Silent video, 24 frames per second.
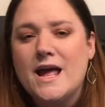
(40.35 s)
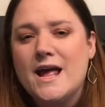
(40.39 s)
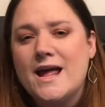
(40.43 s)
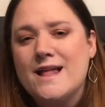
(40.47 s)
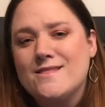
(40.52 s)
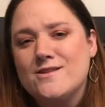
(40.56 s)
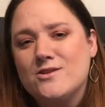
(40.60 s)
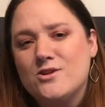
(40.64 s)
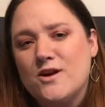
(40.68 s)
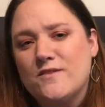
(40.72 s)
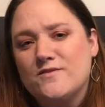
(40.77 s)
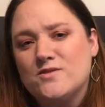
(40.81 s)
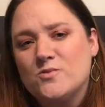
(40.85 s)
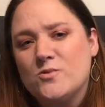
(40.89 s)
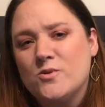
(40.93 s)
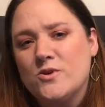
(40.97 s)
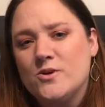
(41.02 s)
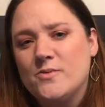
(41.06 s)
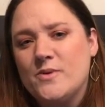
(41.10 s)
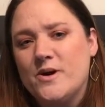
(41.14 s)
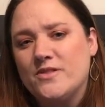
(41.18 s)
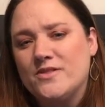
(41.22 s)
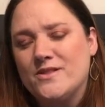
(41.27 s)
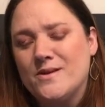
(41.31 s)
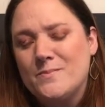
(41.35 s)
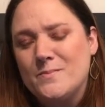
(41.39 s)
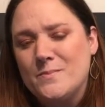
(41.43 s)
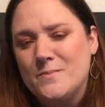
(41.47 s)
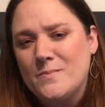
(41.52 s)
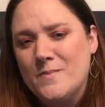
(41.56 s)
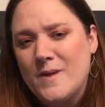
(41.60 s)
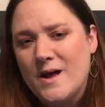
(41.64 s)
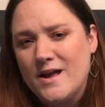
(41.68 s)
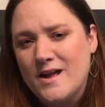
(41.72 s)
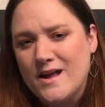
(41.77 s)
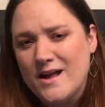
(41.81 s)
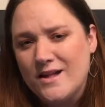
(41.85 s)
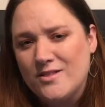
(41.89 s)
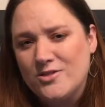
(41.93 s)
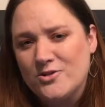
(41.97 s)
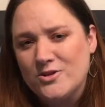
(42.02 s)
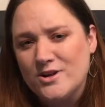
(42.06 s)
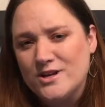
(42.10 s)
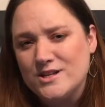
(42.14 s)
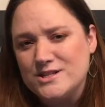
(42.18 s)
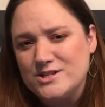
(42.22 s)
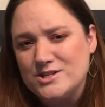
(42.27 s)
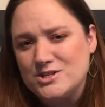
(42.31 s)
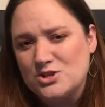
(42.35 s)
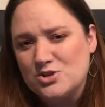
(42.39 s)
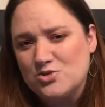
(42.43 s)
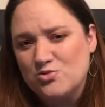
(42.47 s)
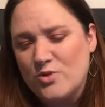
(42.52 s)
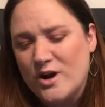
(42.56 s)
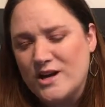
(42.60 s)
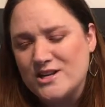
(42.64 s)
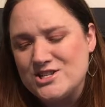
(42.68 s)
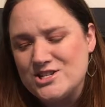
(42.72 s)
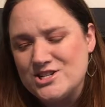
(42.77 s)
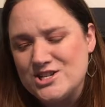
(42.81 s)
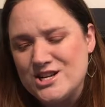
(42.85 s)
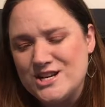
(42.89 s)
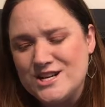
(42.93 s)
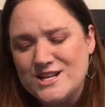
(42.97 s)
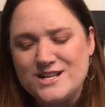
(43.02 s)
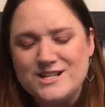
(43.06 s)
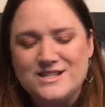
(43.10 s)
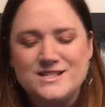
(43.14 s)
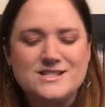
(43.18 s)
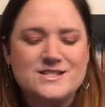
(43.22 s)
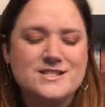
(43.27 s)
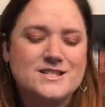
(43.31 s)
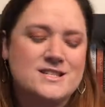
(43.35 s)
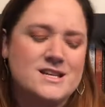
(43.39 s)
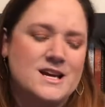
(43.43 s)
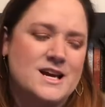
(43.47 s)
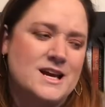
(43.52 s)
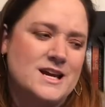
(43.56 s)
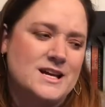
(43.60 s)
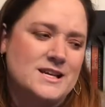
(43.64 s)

And then you have to worry about them and their indiscretions.